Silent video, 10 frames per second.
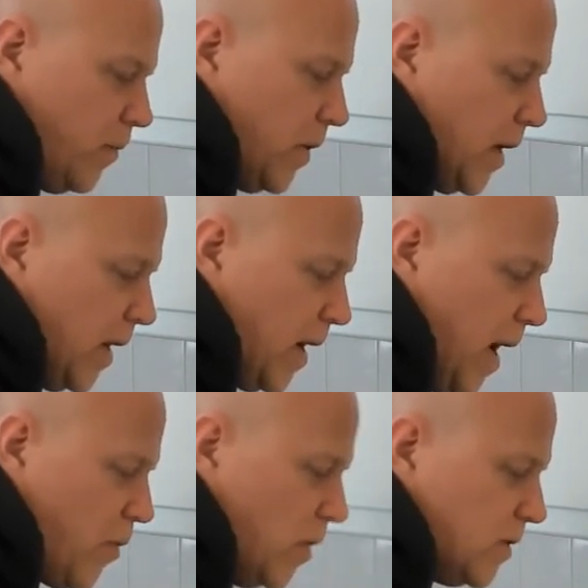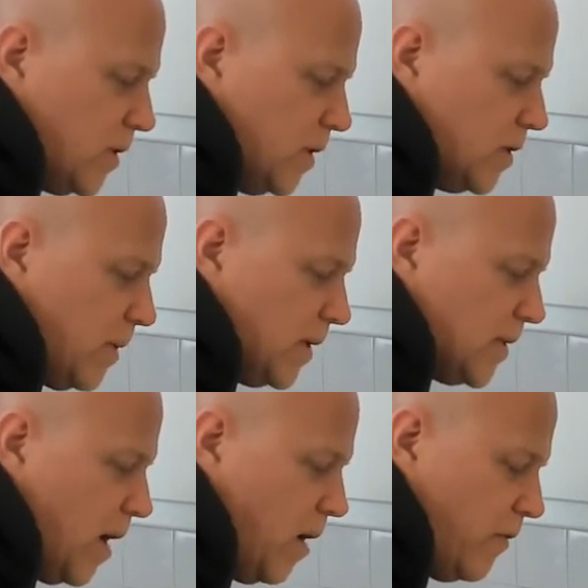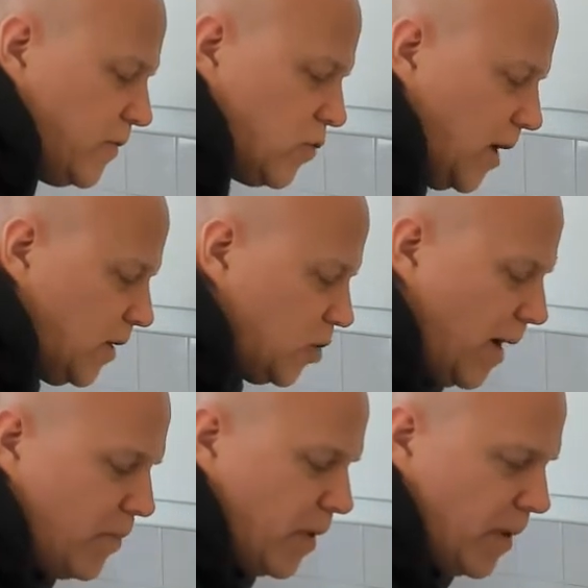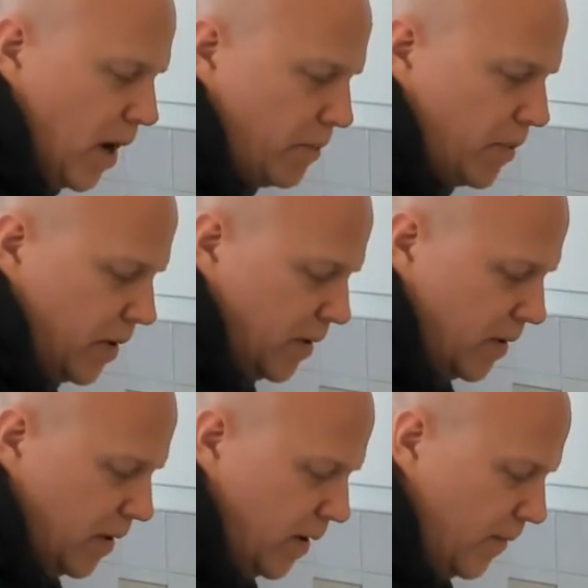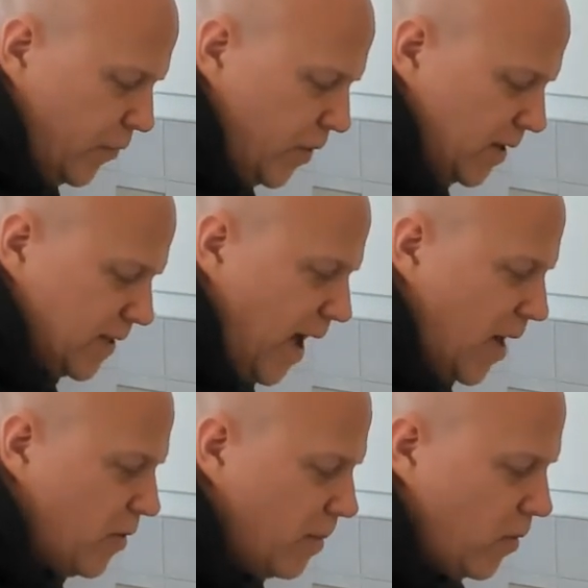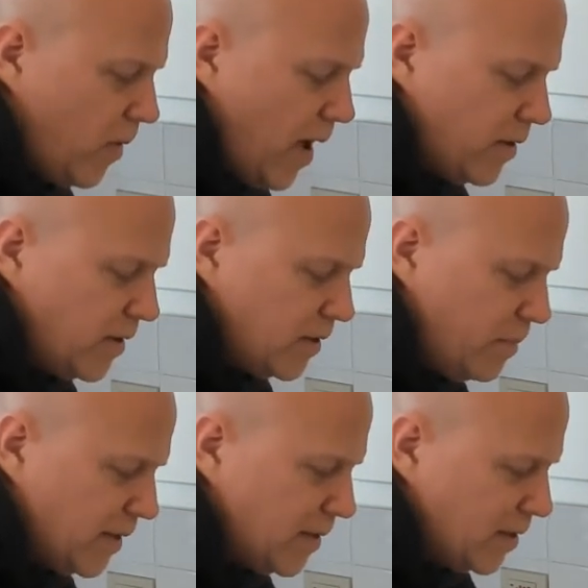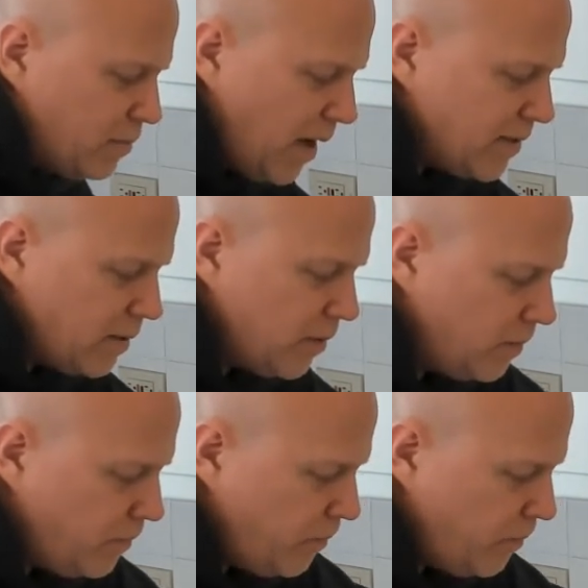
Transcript: Again, I roasted these myself, tried to chop them up, try to scatter them around as best as possible.